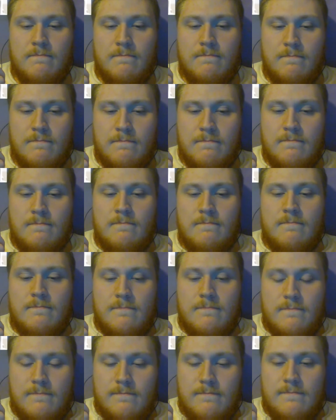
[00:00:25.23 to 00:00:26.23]

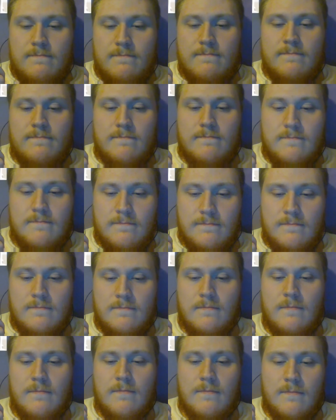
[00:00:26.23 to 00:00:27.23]

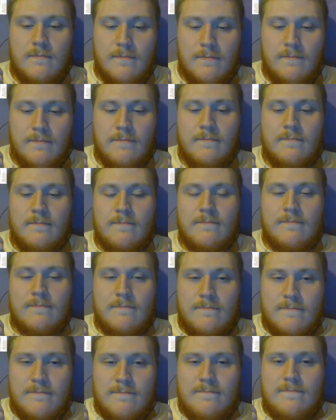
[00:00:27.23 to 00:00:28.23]

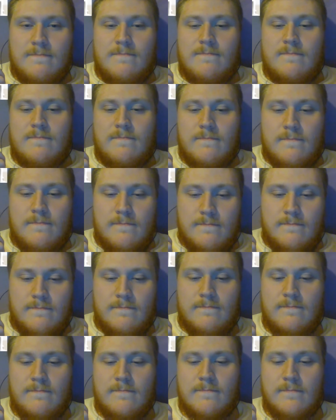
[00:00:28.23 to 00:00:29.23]

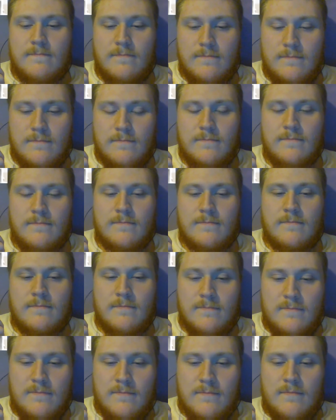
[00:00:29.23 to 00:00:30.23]

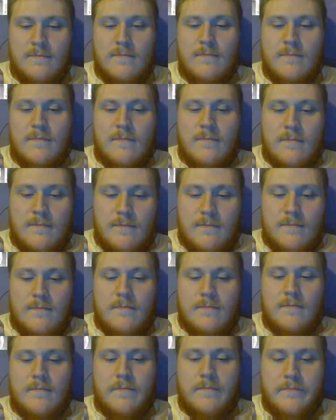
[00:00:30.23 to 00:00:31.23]

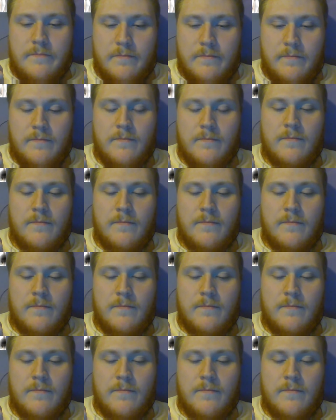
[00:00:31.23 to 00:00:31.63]
Nobody speaks.